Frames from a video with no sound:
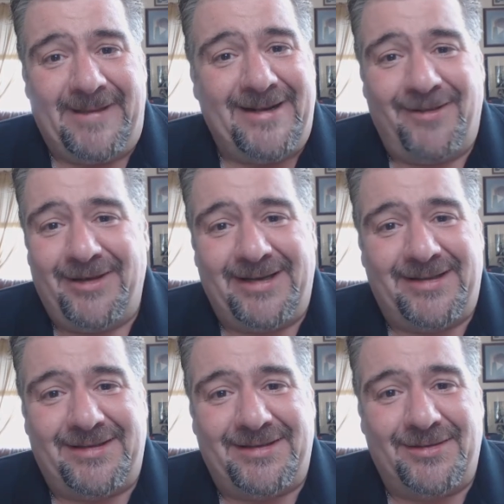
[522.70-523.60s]
Look
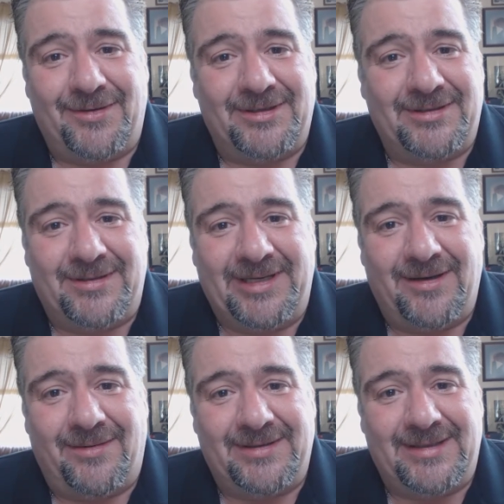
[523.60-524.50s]
at the stores that we
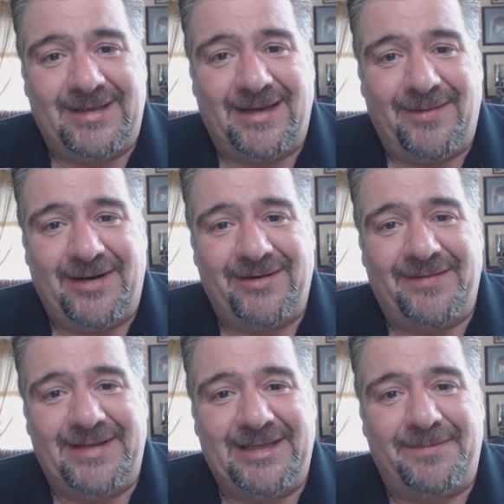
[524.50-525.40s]
go in today. We don't
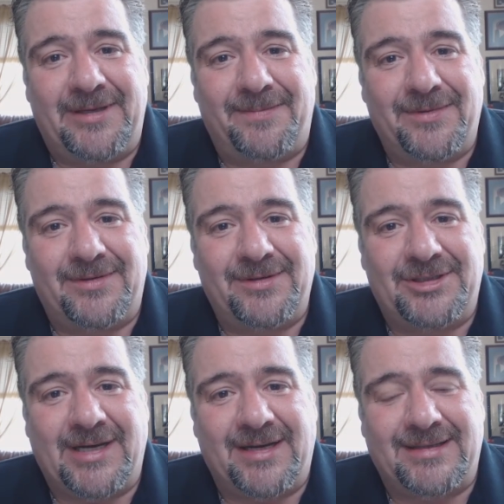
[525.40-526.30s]
even need people to
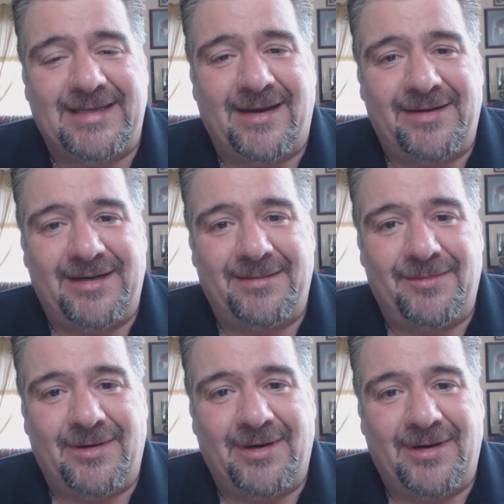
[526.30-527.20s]
check us out
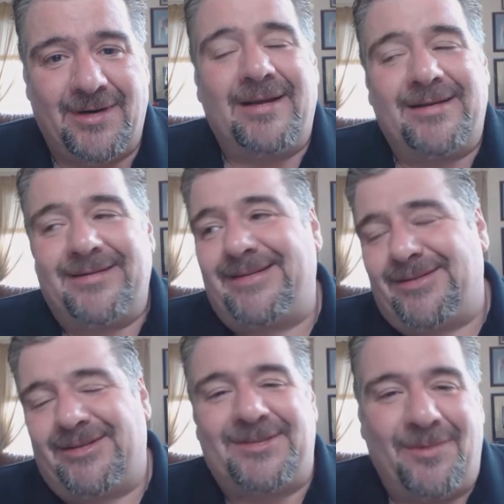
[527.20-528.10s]
anymore. These
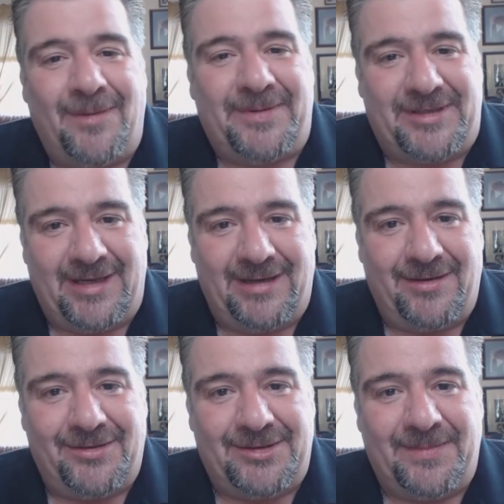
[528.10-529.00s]
are small
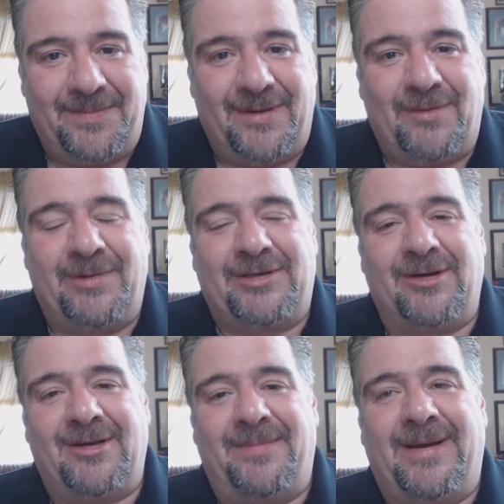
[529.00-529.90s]
potatoes, but when we
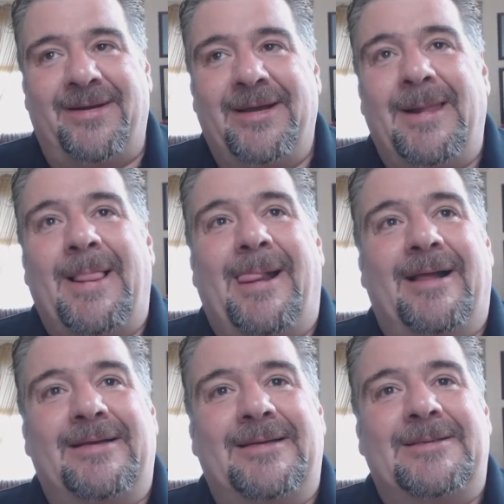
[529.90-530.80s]
talk about
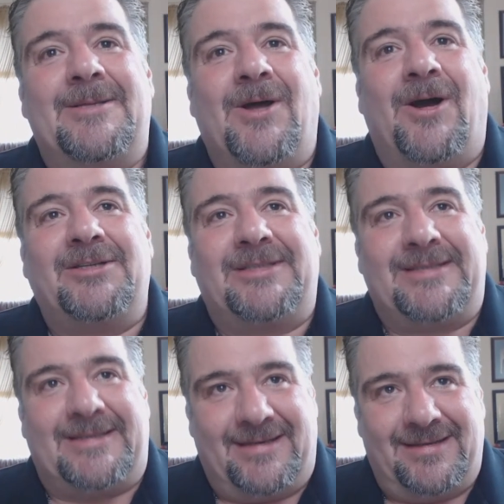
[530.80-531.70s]

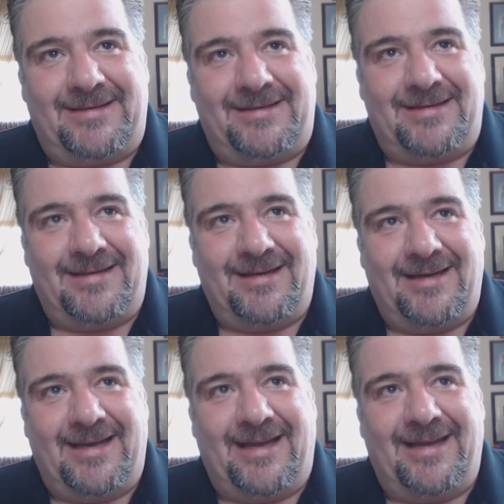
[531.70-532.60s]
narcissists
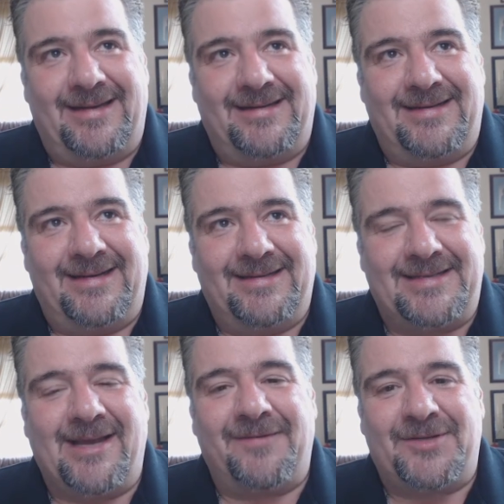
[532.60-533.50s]
and
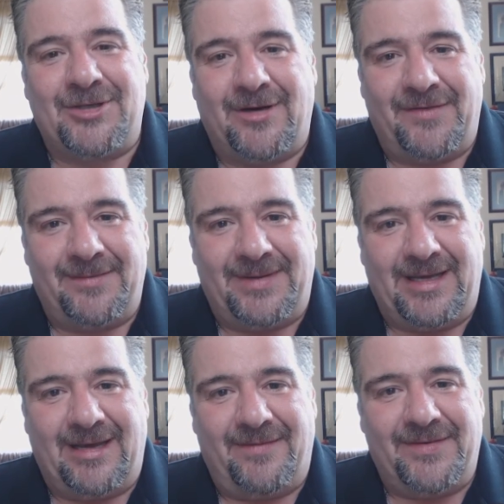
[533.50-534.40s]
self-serving
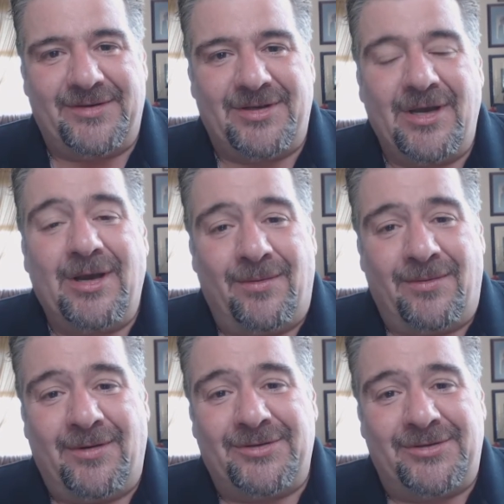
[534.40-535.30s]
behaviors,
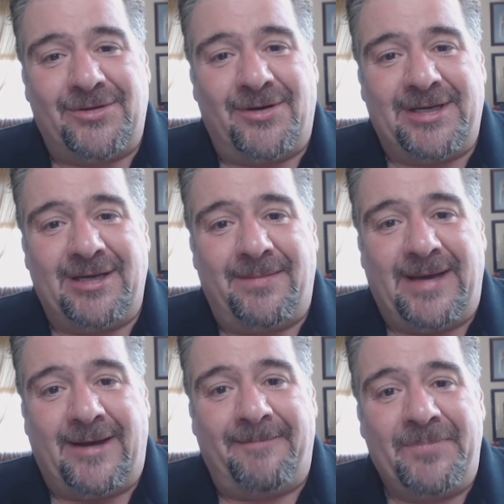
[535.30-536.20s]
we're also talking
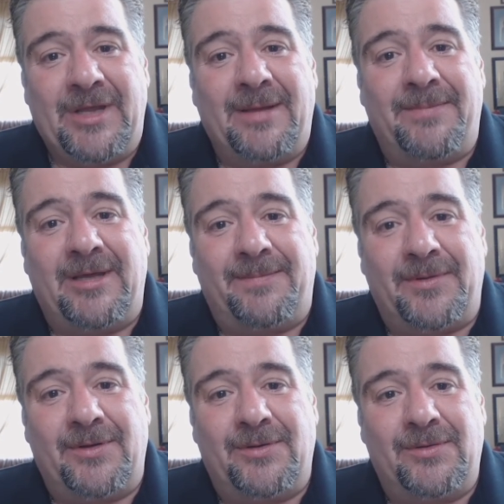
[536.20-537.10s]
about
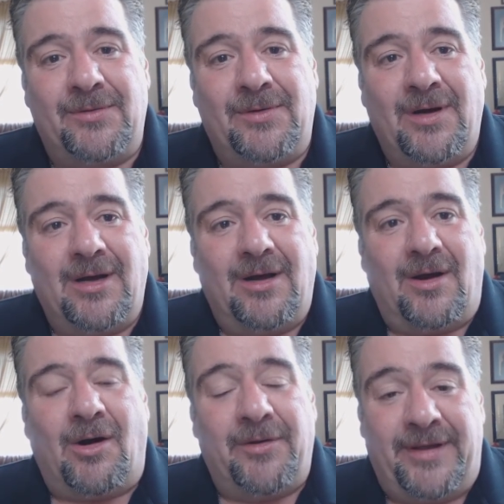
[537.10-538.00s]
people who
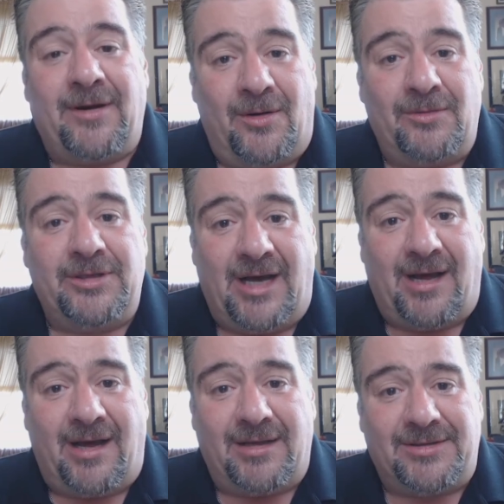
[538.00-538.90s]
are their own
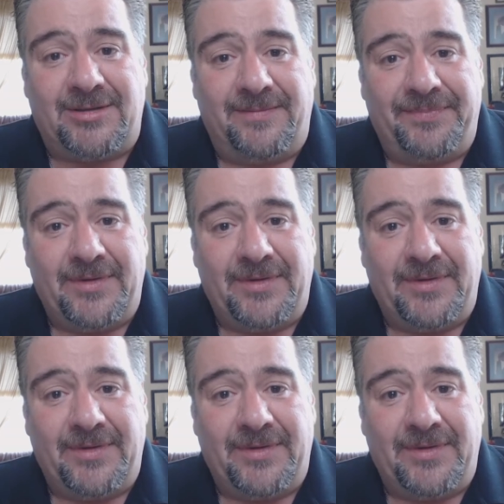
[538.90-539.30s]
gods.